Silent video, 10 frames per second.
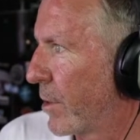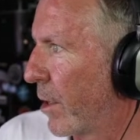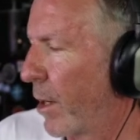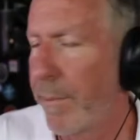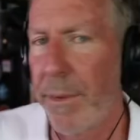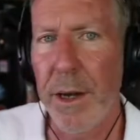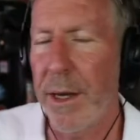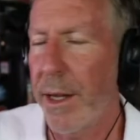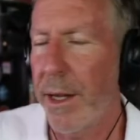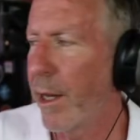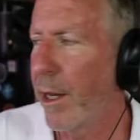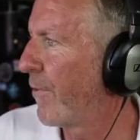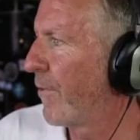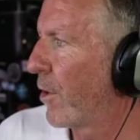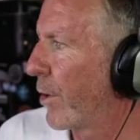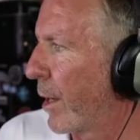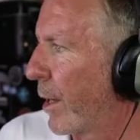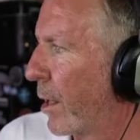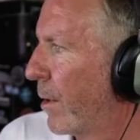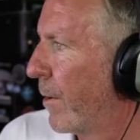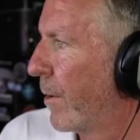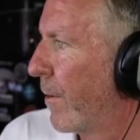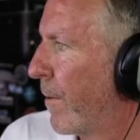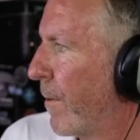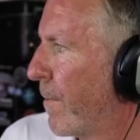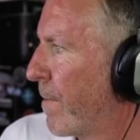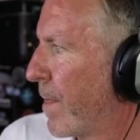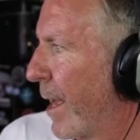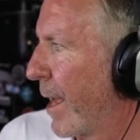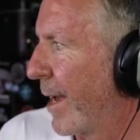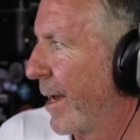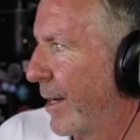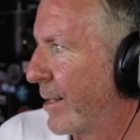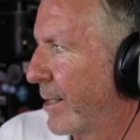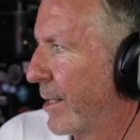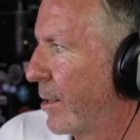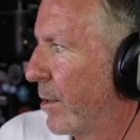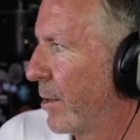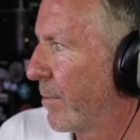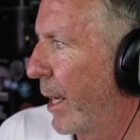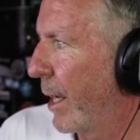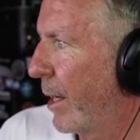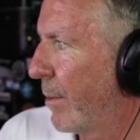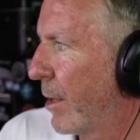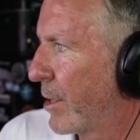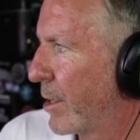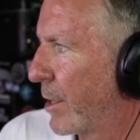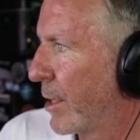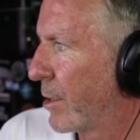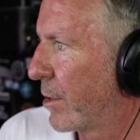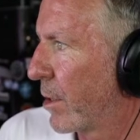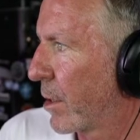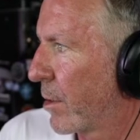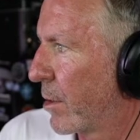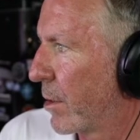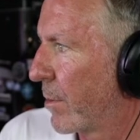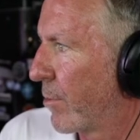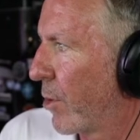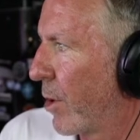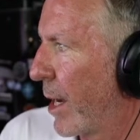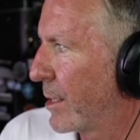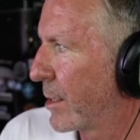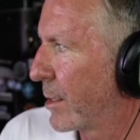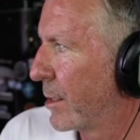I bought it in a flurry, and I didn't pay much attention to the price.